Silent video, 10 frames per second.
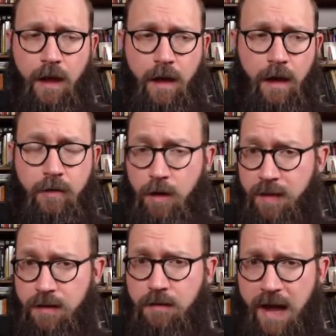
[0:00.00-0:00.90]
uh, who I
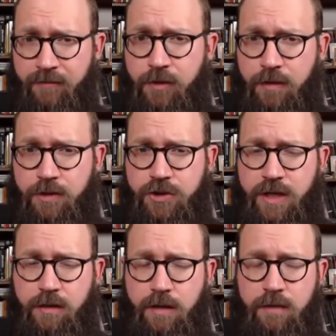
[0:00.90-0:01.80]
met after this
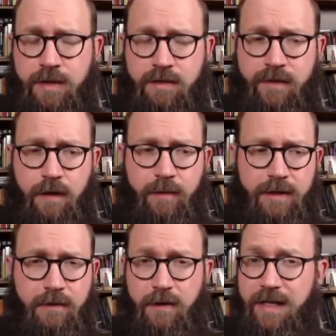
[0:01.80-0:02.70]
channel had been
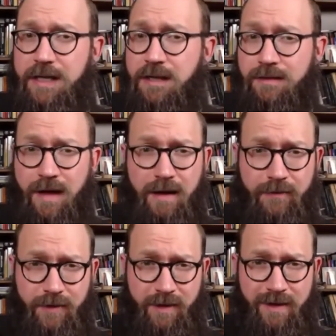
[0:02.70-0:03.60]
developing. So there is a lot
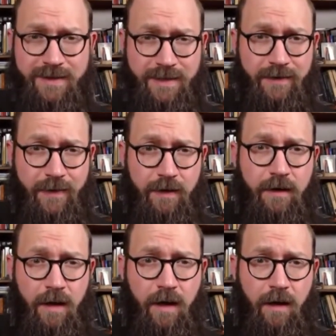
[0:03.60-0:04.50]
of good content out there.
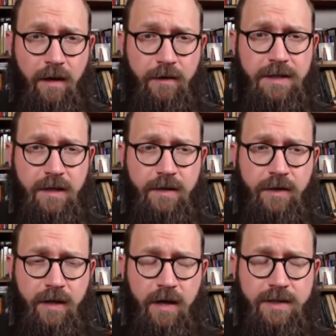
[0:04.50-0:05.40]
There is a lot of
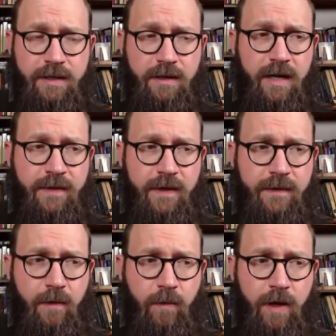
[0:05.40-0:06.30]
good content. I
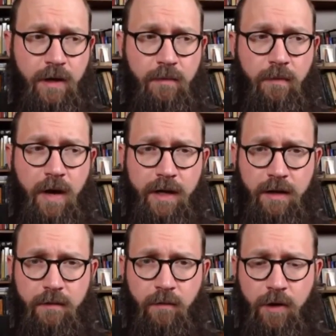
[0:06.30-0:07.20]
think that where my
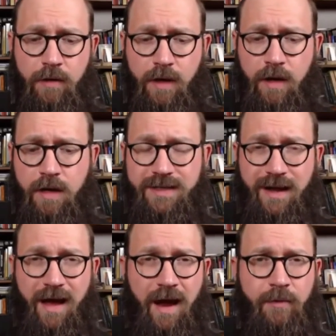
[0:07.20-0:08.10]
where the
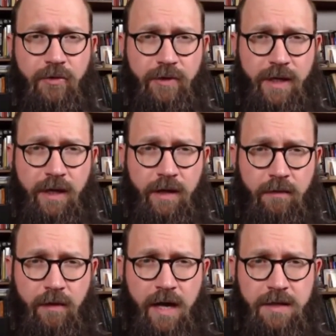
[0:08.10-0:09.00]
content I'm
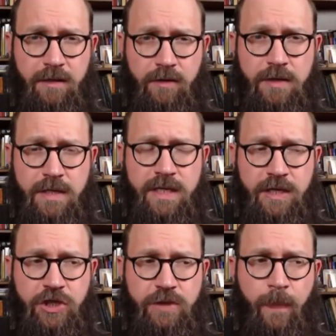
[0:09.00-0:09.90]
creating has a good
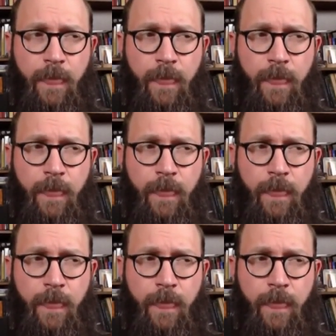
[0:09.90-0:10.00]
niche